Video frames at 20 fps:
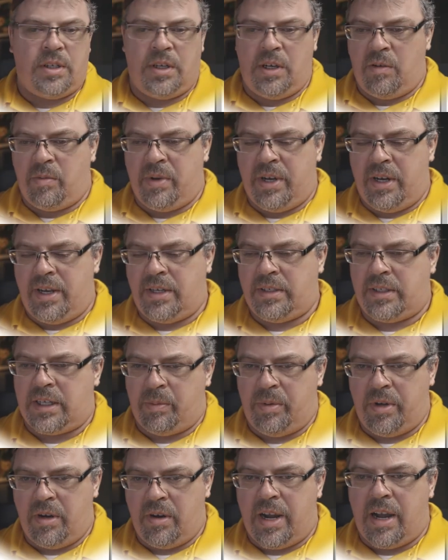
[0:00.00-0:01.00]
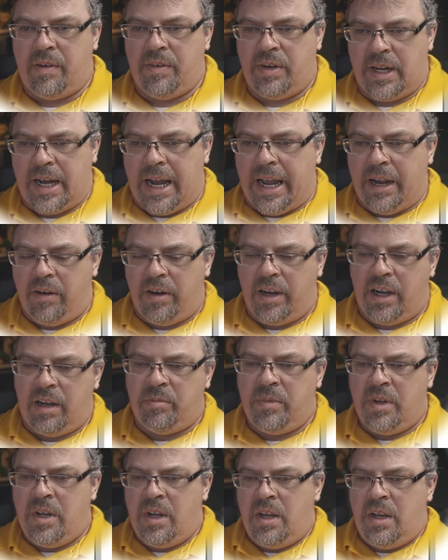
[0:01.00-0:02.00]
see on my desktop here, I have a
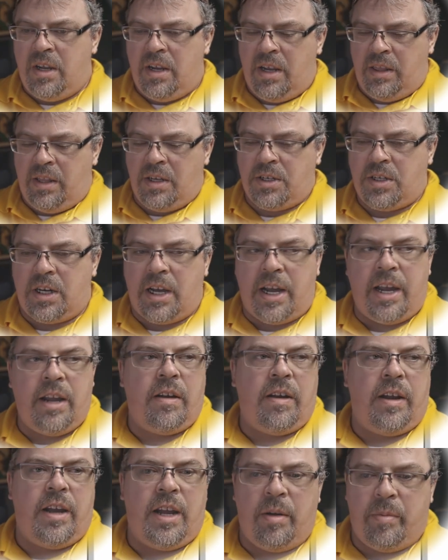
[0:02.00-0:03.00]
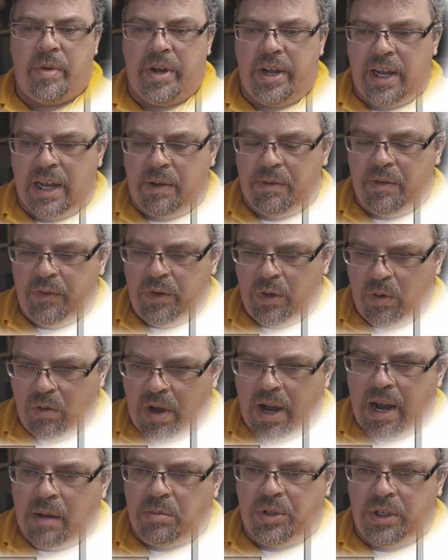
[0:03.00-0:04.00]
diagram. In this diagram, I have a few
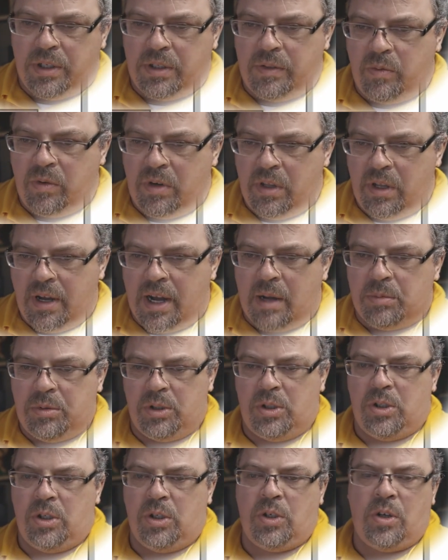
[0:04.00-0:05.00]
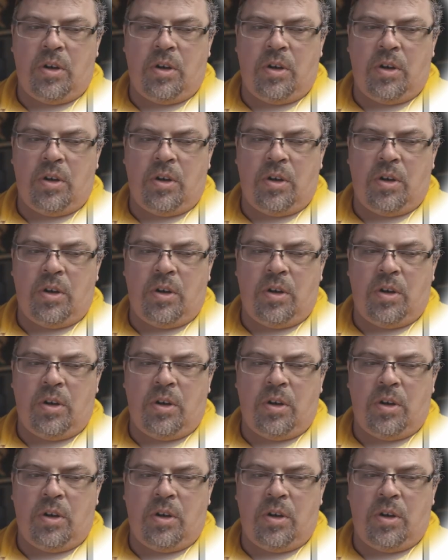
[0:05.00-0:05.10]
objects. One of the objects is